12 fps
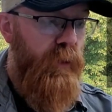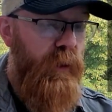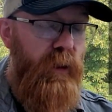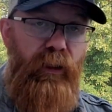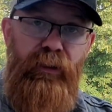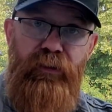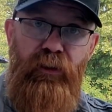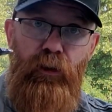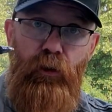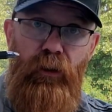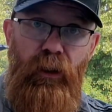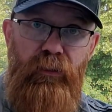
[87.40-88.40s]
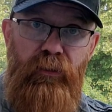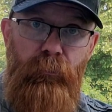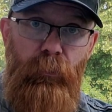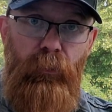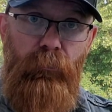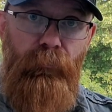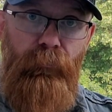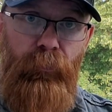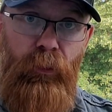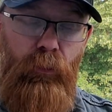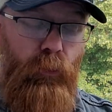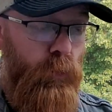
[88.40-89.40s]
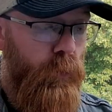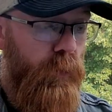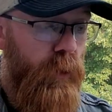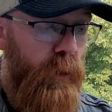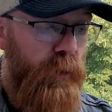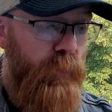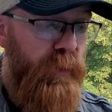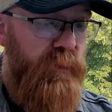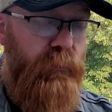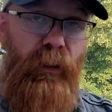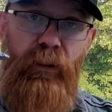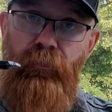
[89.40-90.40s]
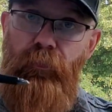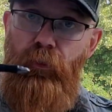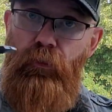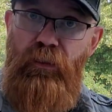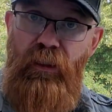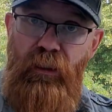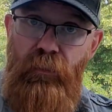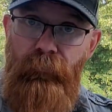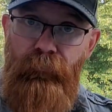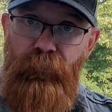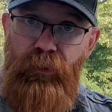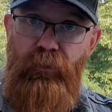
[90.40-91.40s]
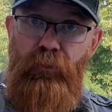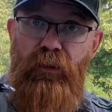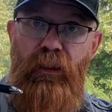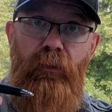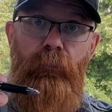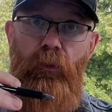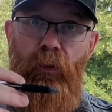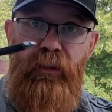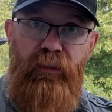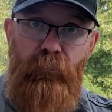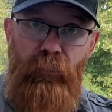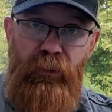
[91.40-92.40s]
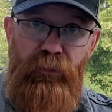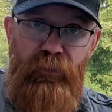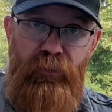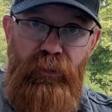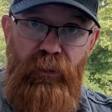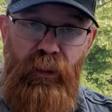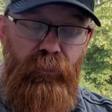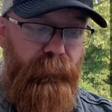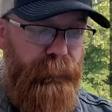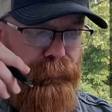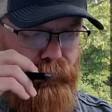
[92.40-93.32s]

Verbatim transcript: Uh, is it your customer? Or are you estimating for your team? Does your team do estimations together?